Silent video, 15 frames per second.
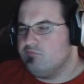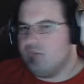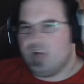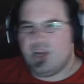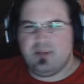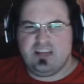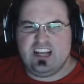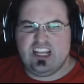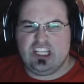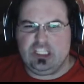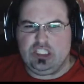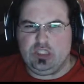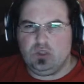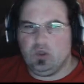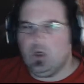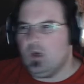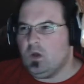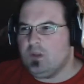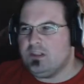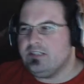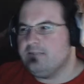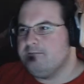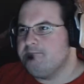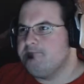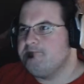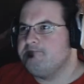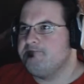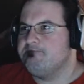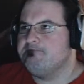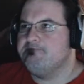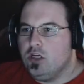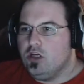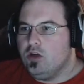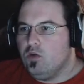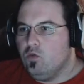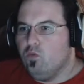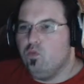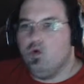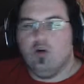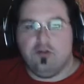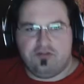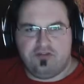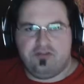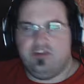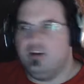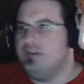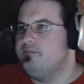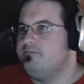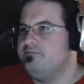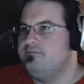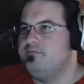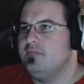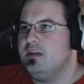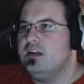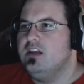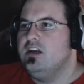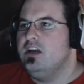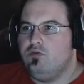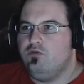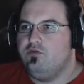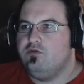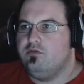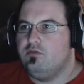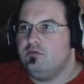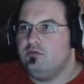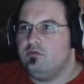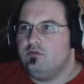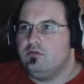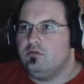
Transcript: Probably not too old. Woof! Woof.